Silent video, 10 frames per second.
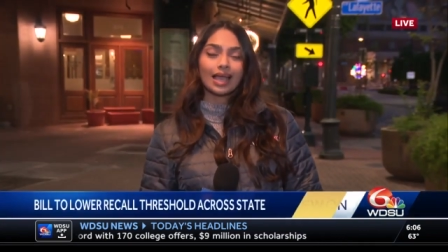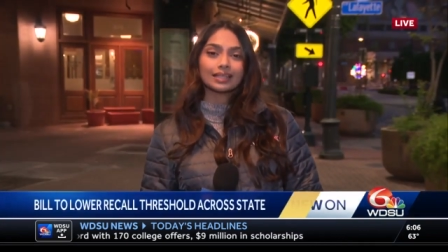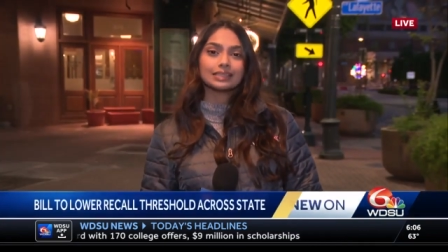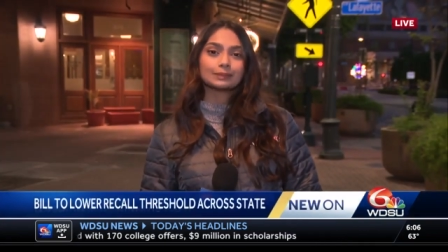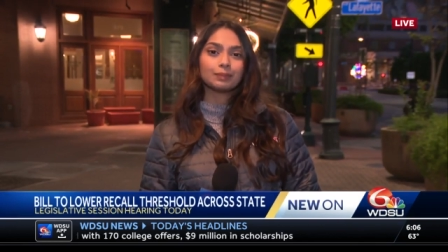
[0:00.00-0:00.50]

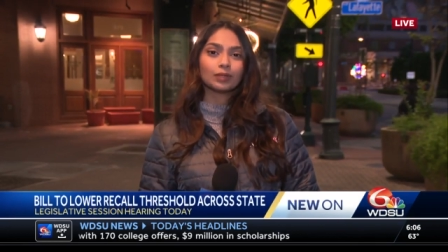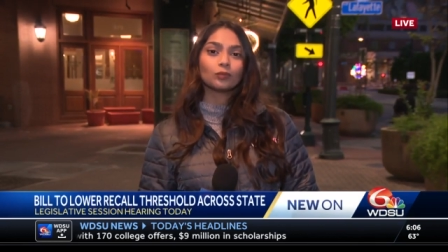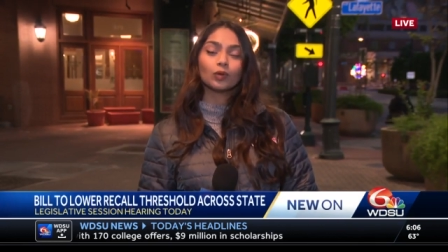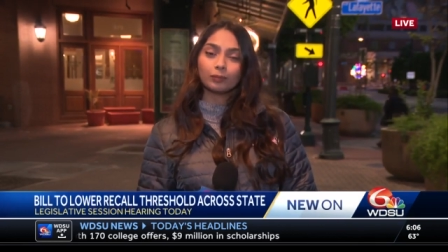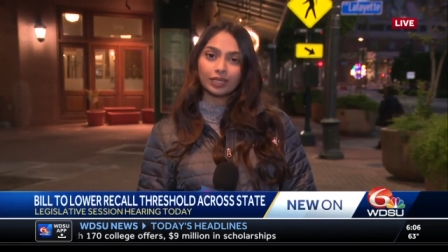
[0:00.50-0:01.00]
And this bill
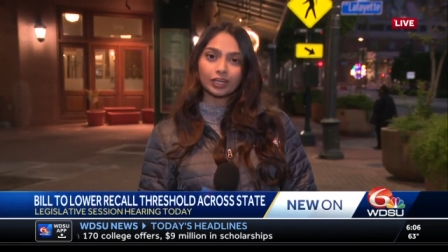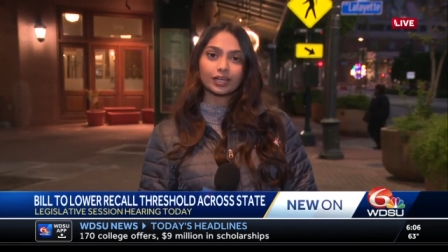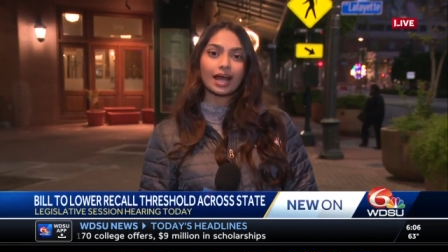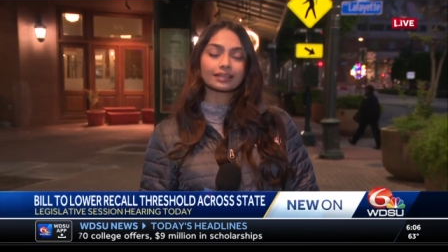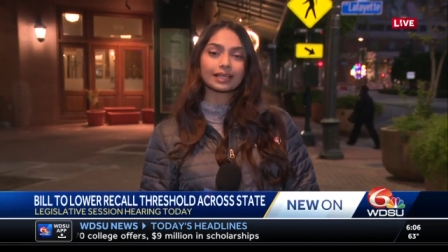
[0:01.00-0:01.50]
will be
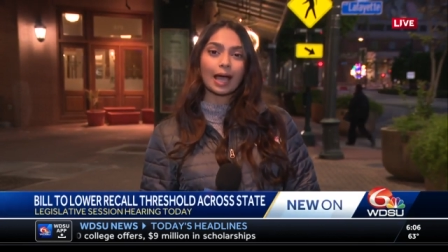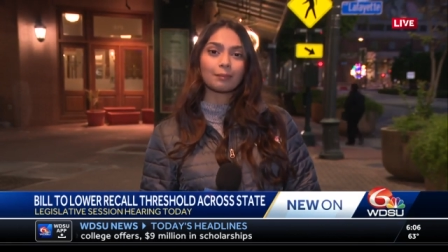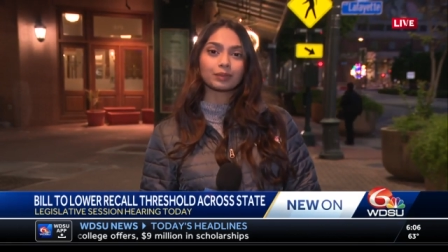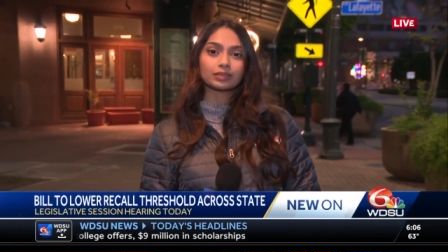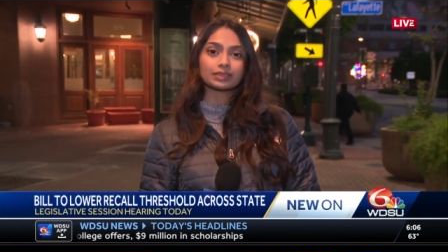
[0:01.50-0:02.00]
heard at the
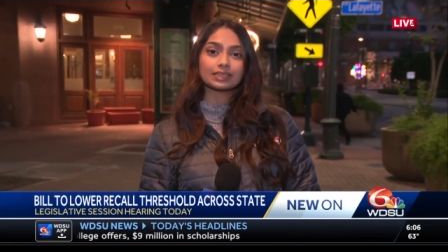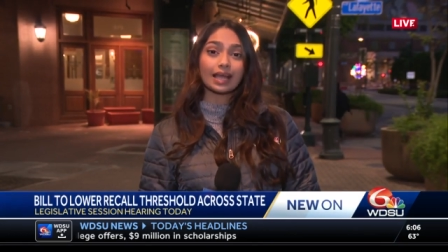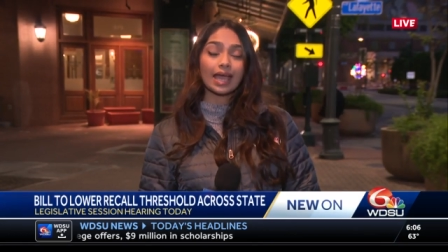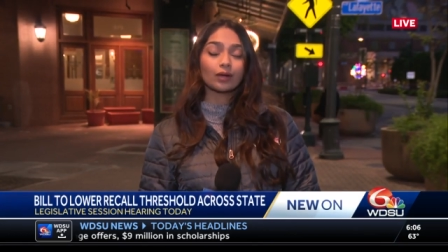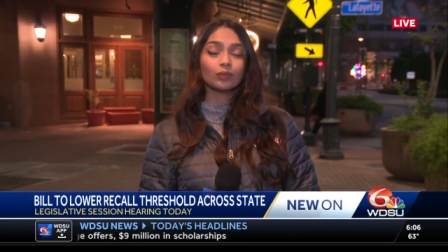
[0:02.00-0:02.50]
Capitol
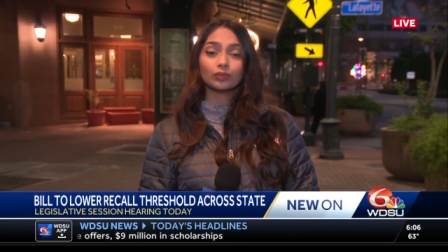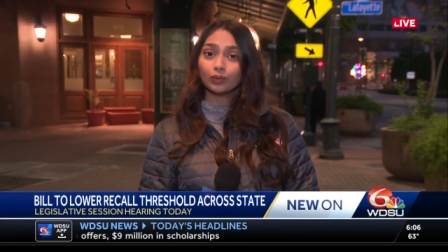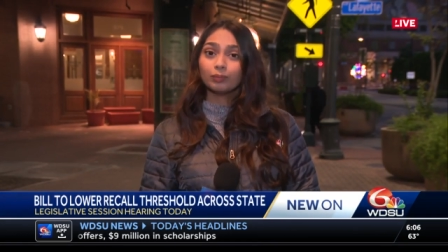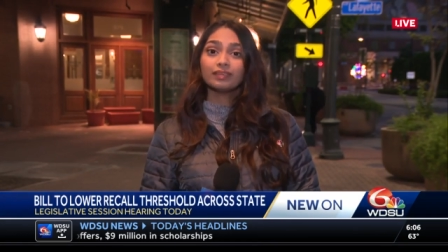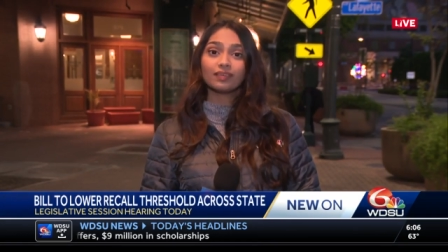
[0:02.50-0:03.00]
today. We
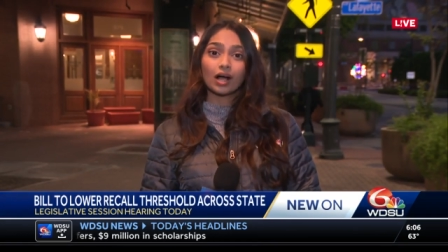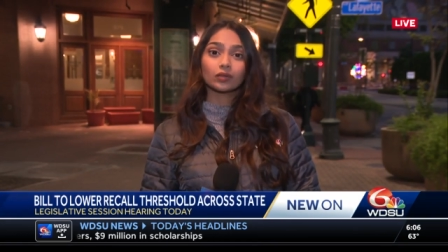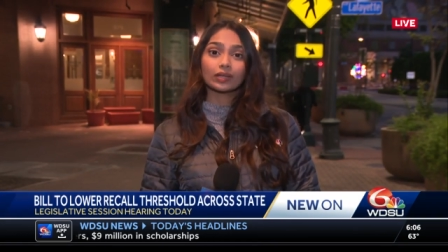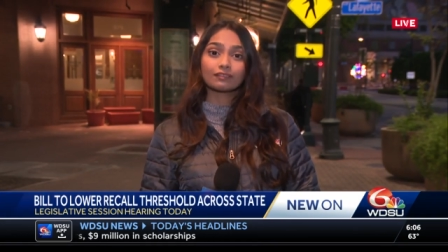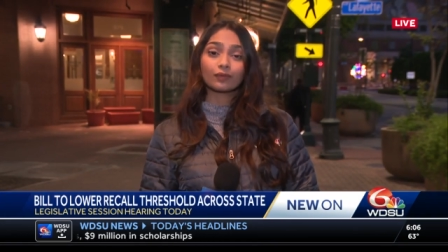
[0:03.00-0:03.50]
will be
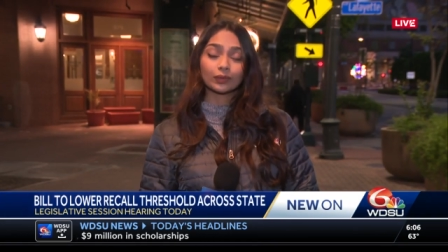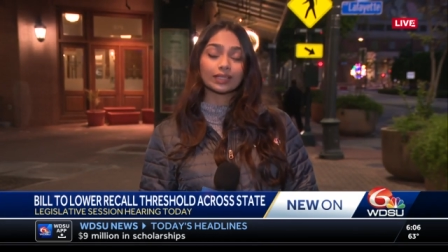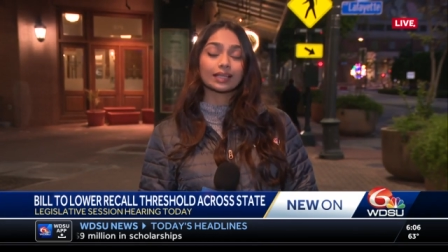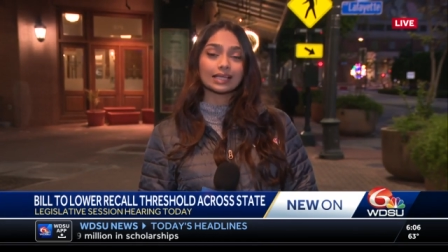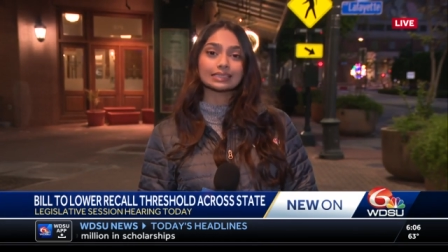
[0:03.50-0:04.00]
following for the
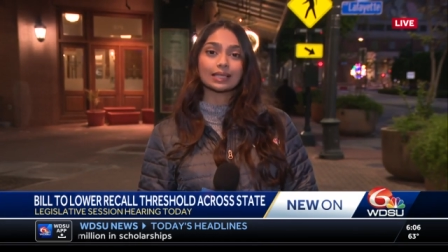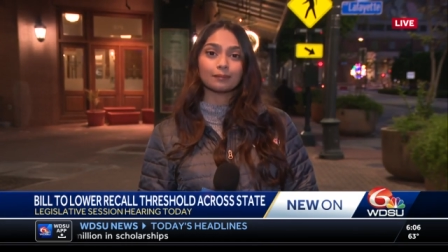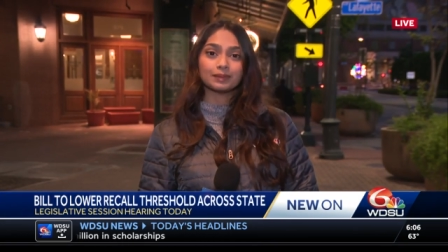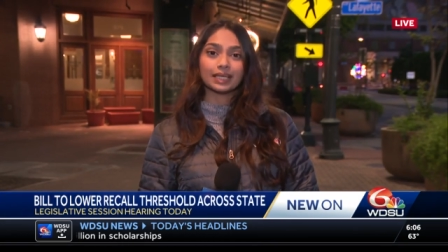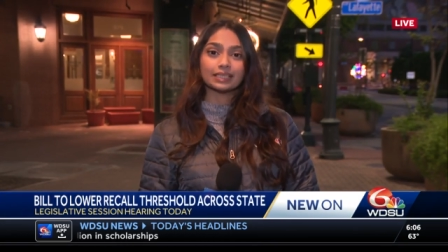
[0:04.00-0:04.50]
latest
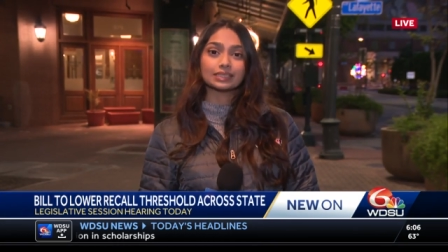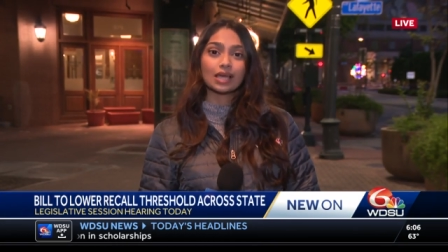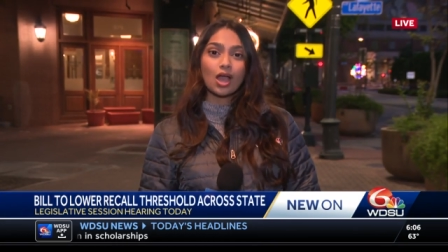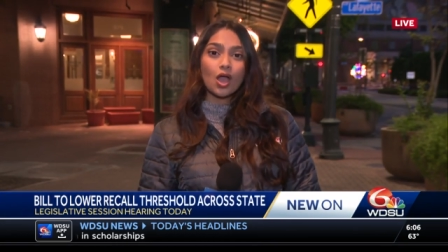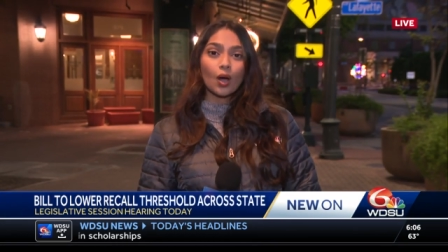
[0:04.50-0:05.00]
updates.
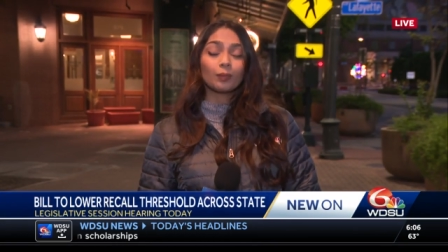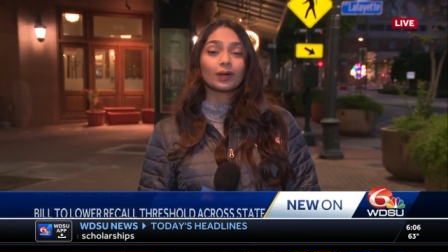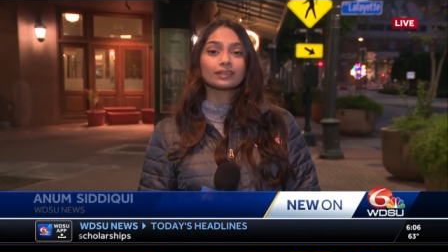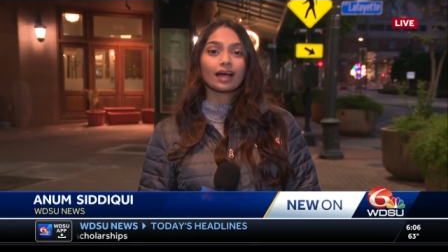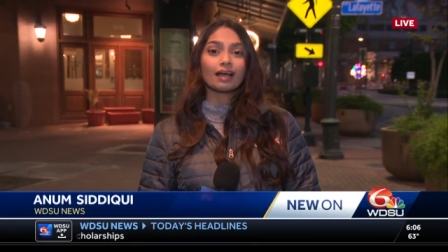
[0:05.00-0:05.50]

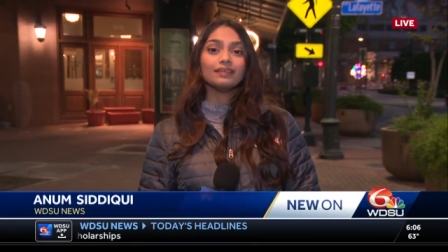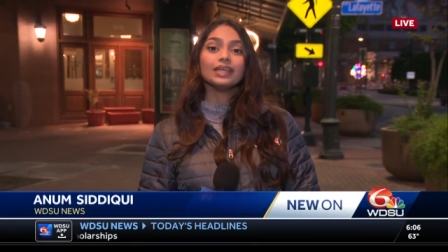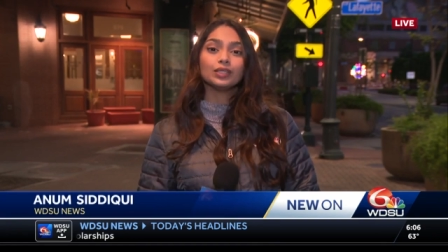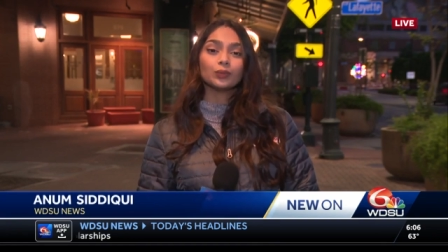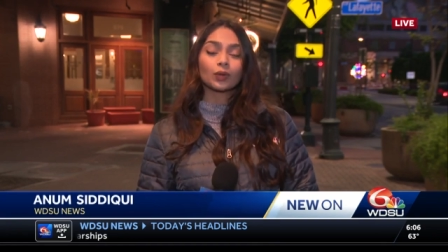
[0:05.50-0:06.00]
Reporting live
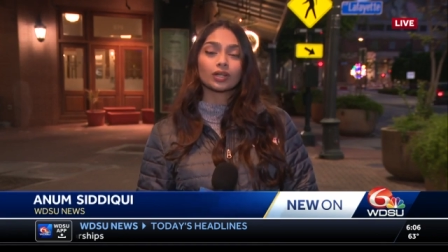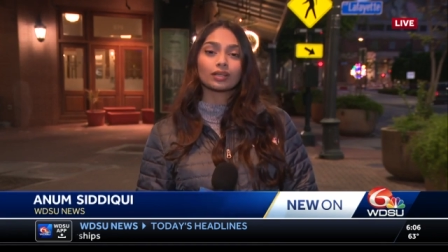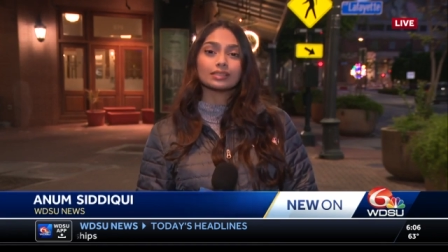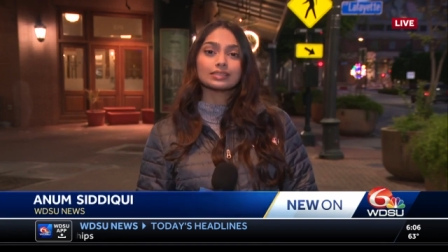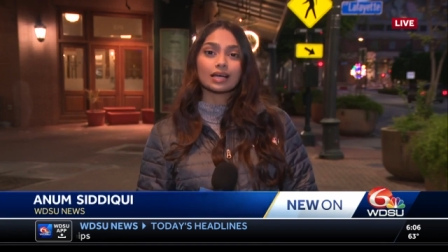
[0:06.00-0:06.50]
in New
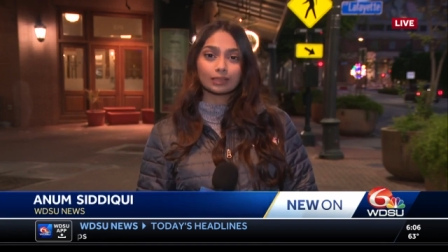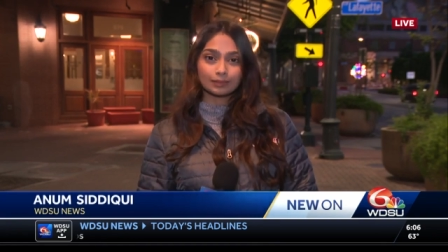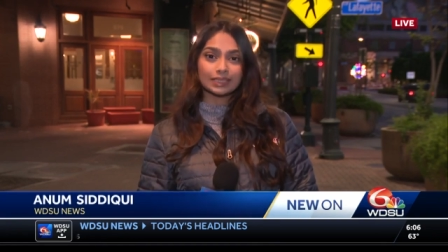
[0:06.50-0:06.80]
Orleans, Adam